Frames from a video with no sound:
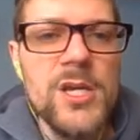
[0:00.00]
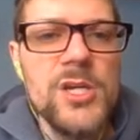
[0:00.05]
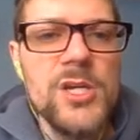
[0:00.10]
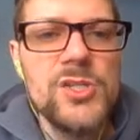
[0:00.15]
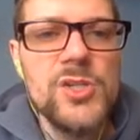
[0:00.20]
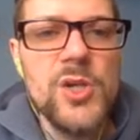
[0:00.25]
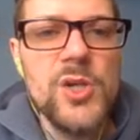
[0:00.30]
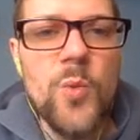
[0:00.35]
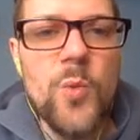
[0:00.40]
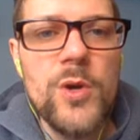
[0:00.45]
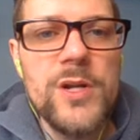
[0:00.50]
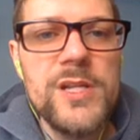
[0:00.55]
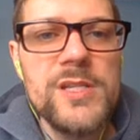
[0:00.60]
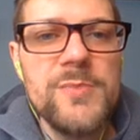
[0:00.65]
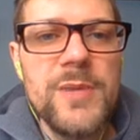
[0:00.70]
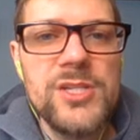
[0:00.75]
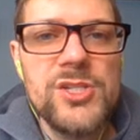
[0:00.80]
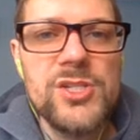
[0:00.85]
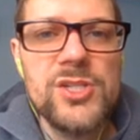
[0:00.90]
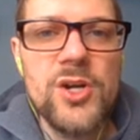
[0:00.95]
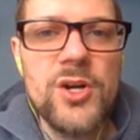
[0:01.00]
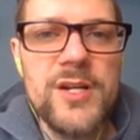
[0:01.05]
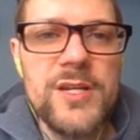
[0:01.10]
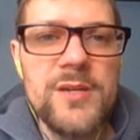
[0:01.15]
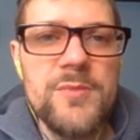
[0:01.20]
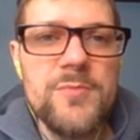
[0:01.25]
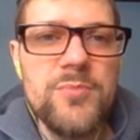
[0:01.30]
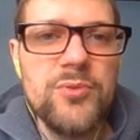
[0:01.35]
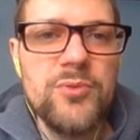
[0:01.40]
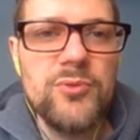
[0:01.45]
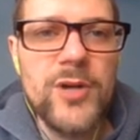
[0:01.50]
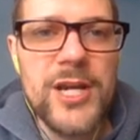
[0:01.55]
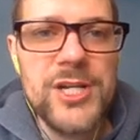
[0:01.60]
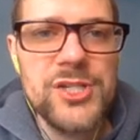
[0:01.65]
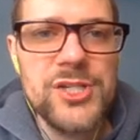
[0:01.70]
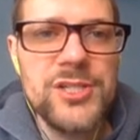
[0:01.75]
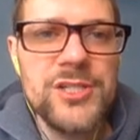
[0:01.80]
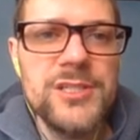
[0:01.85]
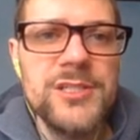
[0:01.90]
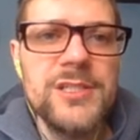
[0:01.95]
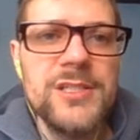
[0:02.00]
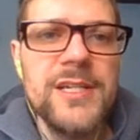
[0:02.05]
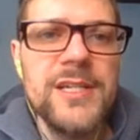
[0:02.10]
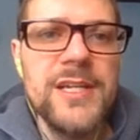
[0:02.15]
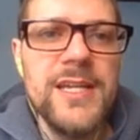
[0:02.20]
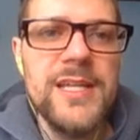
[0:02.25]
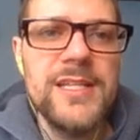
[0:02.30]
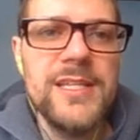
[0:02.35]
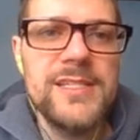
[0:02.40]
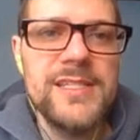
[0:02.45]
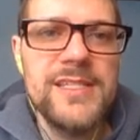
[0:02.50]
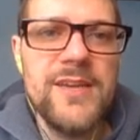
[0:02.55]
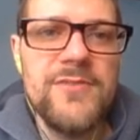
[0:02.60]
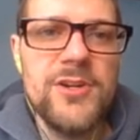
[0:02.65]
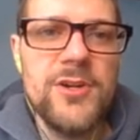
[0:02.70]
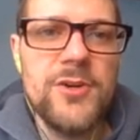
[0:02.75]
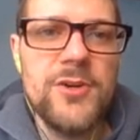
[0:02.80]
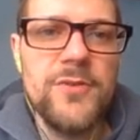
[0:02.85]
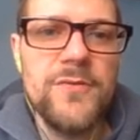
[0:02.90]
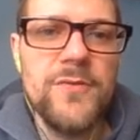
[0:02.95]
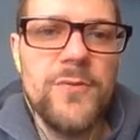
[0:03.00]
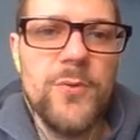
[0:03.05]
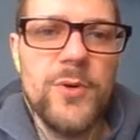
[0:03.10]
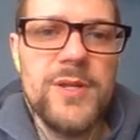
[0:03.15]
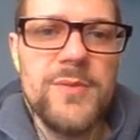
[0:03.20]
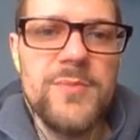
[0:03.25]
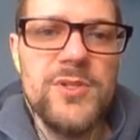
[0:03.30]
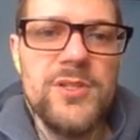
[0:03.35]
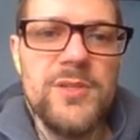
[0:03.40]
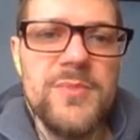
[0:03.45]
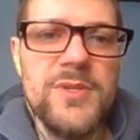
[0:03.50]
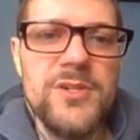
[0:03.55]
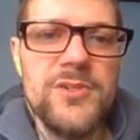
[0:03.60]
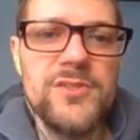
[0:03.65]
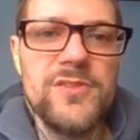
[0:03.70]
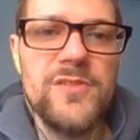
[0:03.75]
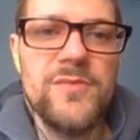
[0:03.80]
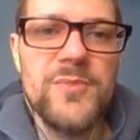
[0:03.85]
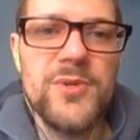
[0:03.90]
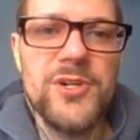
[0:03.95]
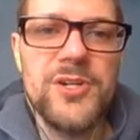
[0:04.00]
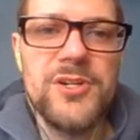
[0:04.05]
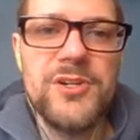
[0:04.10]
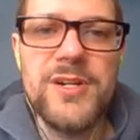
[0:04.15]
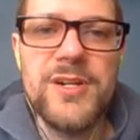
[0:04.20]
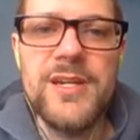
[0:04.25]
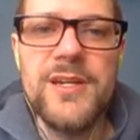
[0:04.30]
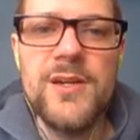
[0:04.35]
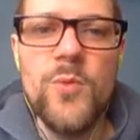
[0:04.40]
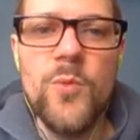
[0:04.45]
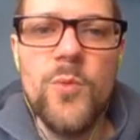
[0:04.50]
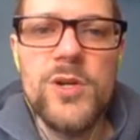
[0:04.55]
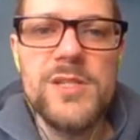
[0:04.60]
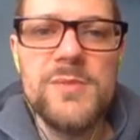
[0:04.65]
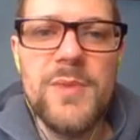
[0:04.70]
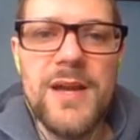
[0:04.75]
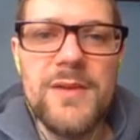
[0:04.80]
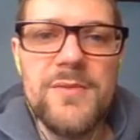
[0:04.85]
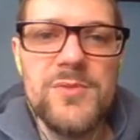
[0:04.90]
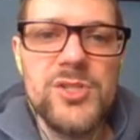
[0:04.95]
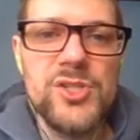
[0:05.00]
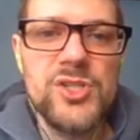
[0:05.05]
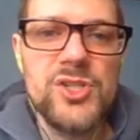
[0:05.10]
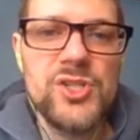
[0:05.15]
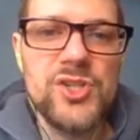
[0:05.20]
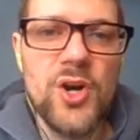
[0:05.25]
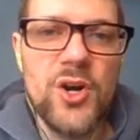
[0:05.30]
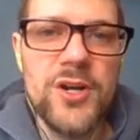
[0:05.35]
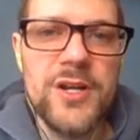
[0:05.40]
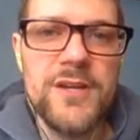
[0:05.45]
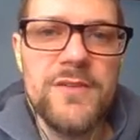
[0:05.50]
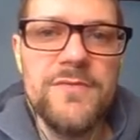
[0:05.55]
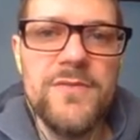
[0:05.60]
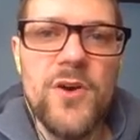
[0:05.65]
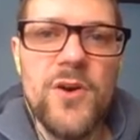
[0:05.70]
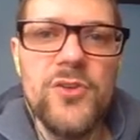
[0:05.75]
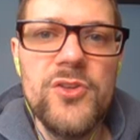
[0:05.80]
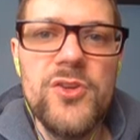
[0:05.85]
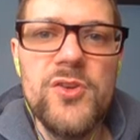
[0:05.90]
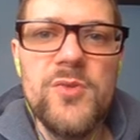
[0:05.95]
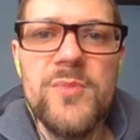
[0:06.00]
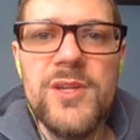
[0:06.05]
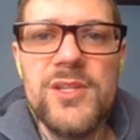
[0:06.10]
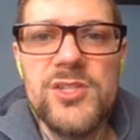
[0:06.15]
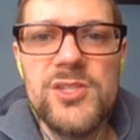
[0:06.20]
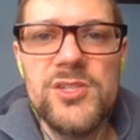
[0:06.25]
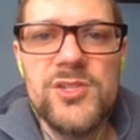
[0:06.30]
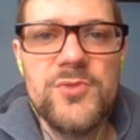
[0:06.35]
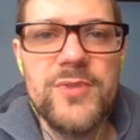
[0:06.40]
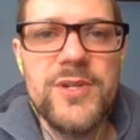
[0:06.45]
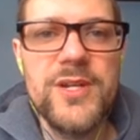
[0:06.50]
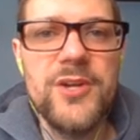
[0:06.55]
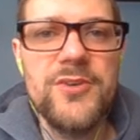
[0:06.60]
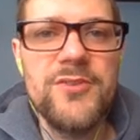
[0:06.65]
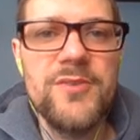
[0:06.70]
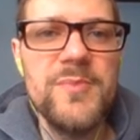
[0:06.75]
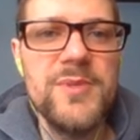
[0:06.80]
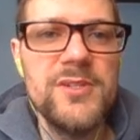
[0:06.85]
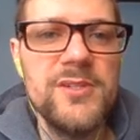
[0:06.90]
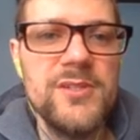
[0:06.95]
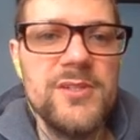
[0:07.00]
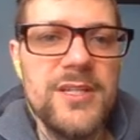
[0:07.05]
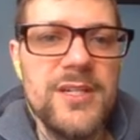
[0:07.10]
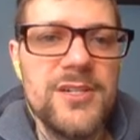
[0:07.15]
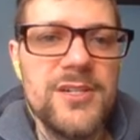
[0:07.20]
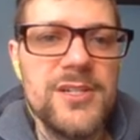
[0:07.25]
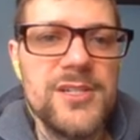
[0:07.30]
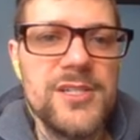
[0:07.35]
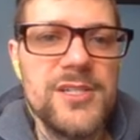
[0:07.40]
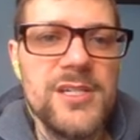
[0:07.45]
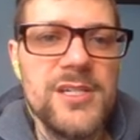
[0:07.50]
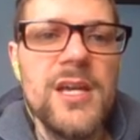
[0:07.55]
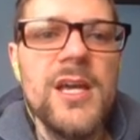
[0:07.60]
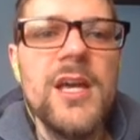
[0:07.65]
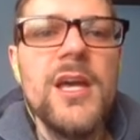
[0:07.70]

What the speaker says: So what is my starting pressure? It's 740 millimeters of mercury. What is my starting volume? It's 300 milliliters.